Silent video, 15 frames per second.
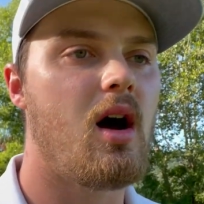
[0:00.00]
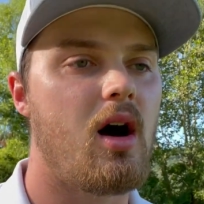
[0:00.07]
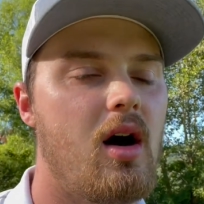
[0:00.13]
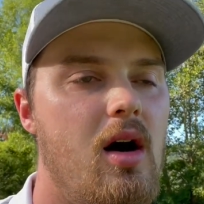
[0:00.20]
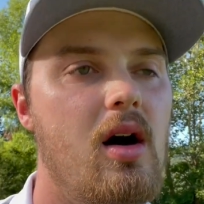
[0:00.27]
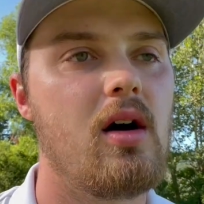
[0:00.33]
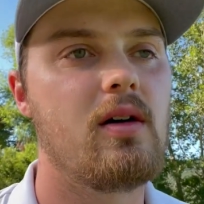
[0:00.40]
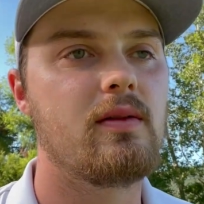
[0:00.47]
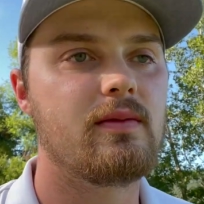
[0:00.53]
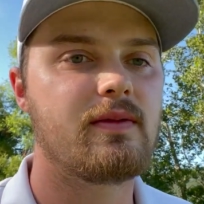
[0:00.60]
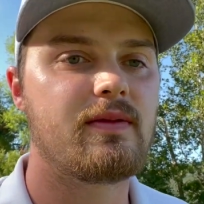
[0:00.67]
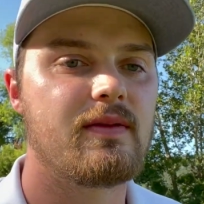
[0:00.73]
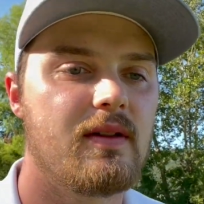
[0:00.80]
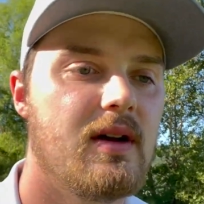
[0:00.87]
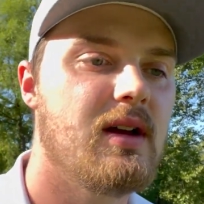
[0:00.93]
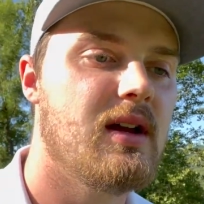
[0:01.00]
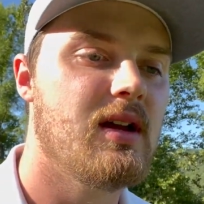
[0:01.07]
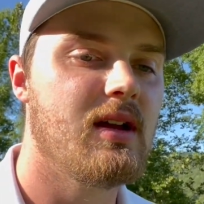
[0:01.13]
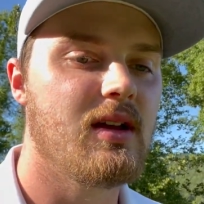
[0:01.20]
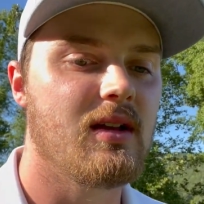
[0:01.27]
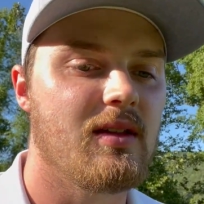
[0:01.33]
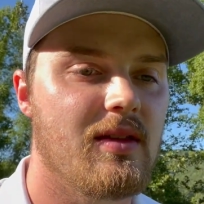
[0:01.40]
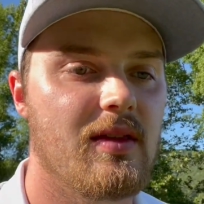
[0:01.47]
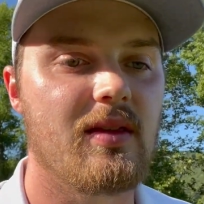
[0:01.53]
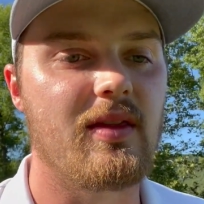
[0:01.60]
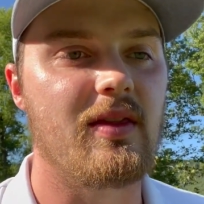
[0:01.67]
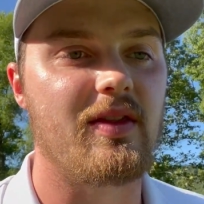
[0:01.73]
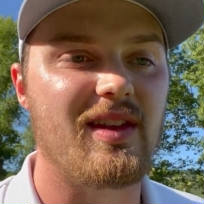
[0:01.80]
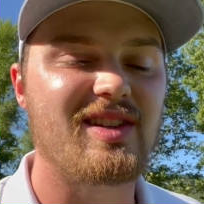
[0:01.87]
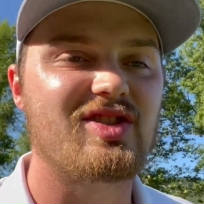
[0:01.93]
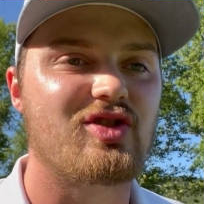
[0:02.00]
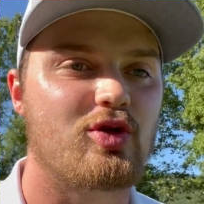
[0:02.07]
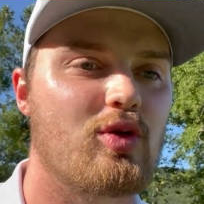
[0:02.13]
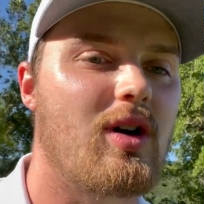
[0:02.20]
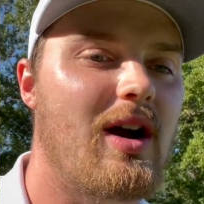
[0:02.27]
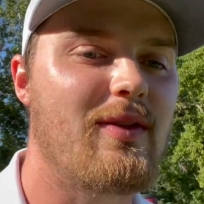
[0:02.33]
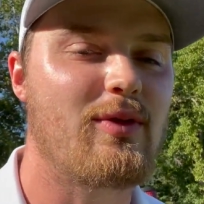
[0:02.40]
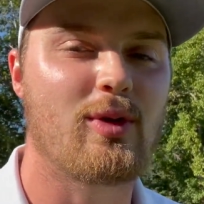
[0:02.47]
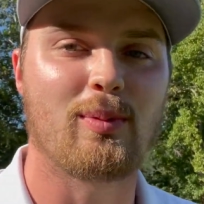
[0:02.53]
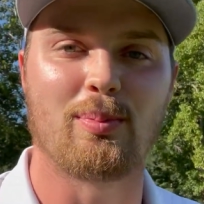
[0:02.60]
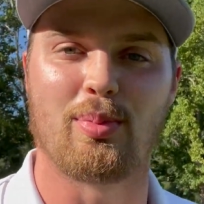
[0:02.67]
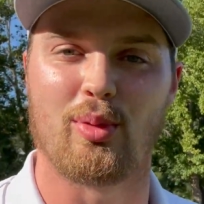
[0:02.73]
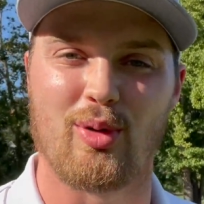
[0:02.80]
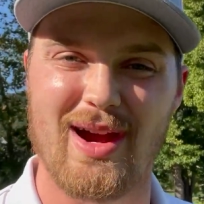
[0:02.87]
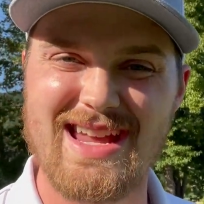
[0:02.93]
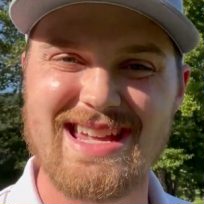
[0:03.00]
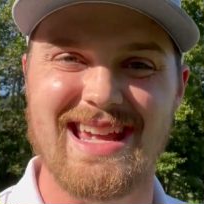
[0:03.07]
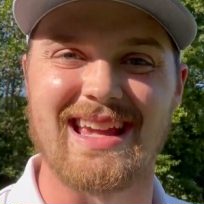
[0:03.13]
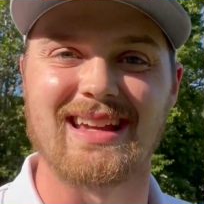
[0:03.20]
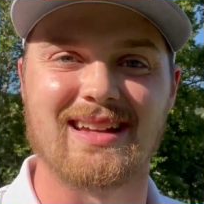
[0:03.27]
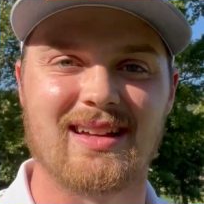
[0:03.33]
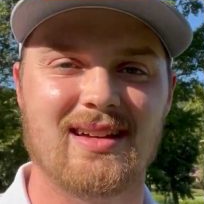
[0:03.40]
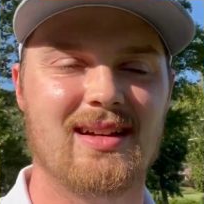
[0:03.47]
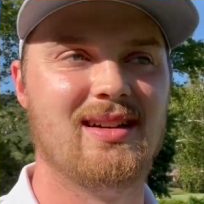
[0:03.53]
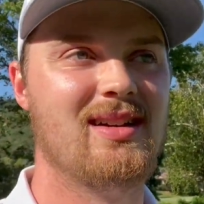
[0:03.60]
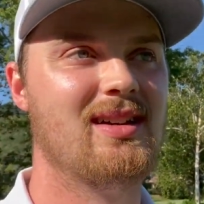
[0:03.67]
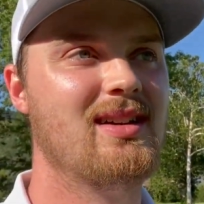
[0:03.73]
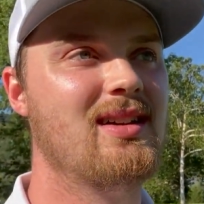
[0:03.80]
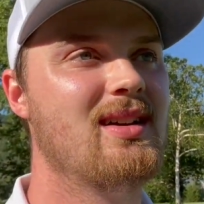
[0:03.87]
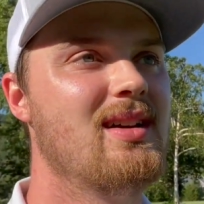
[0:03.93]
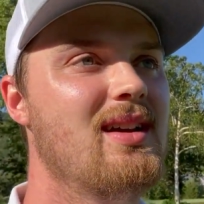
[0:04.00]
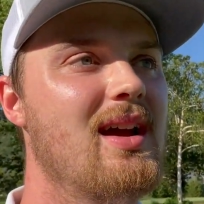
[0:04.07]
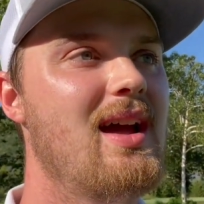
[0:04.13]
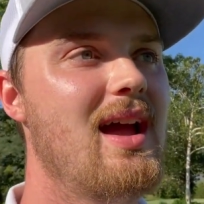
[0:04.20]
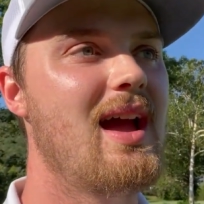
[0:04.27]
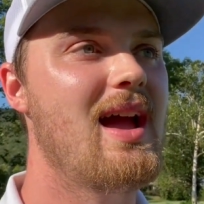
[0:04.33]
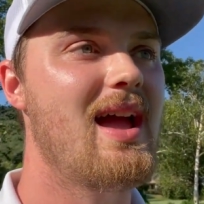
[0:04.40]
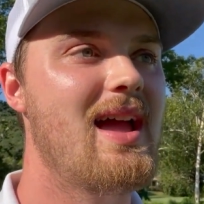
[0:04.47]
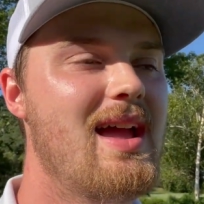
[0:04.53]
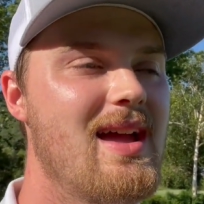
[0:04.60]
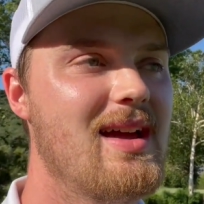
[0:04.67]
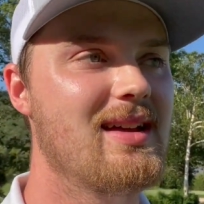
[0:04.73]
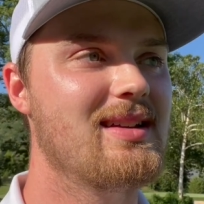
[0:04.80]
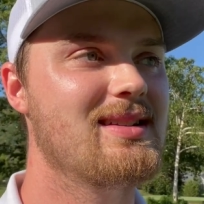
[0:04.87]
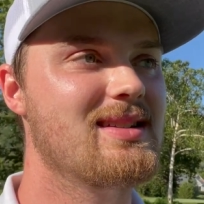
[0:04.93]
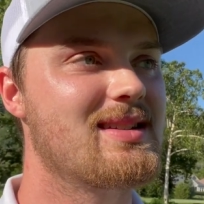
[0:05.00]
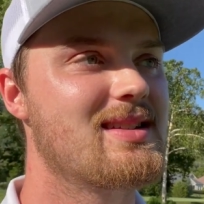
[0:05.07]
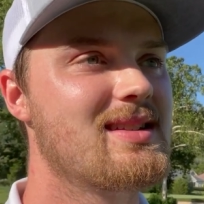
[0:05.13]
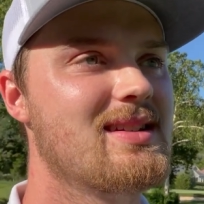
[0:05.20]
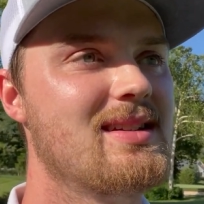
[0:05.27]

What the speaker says: of this driver breaking, and